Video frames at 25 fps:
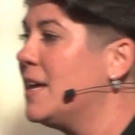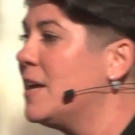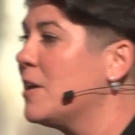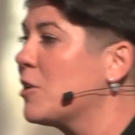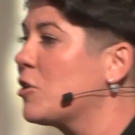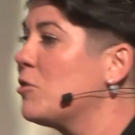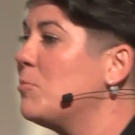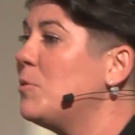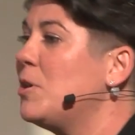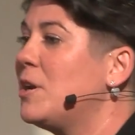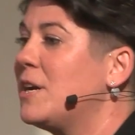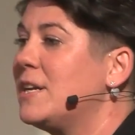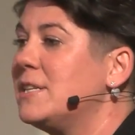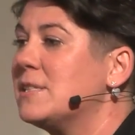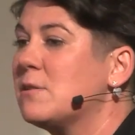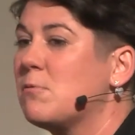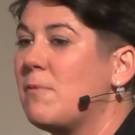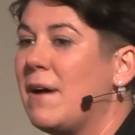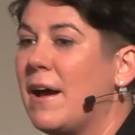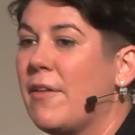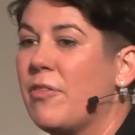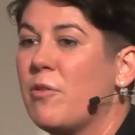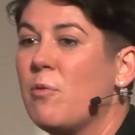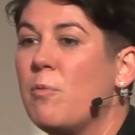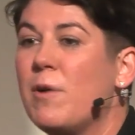communities
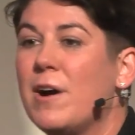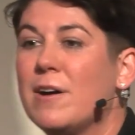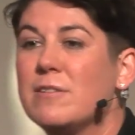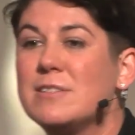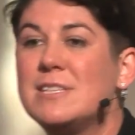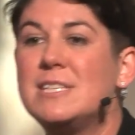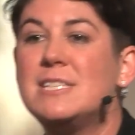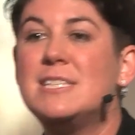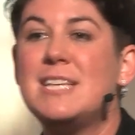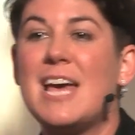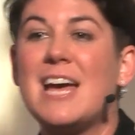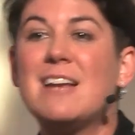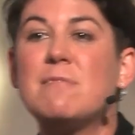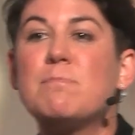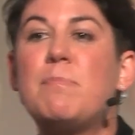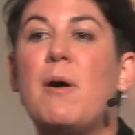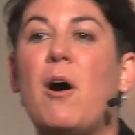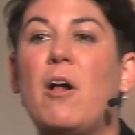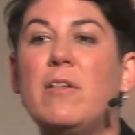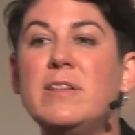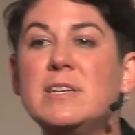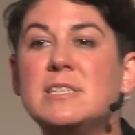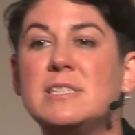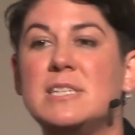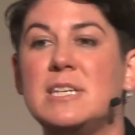around the world set
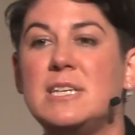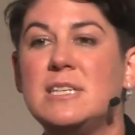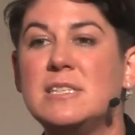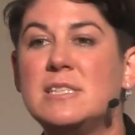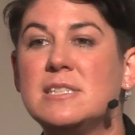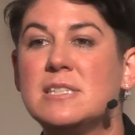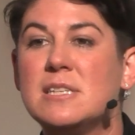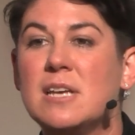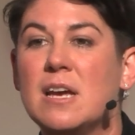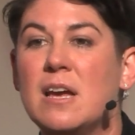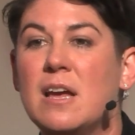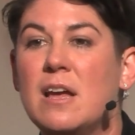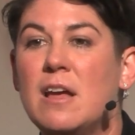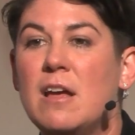policies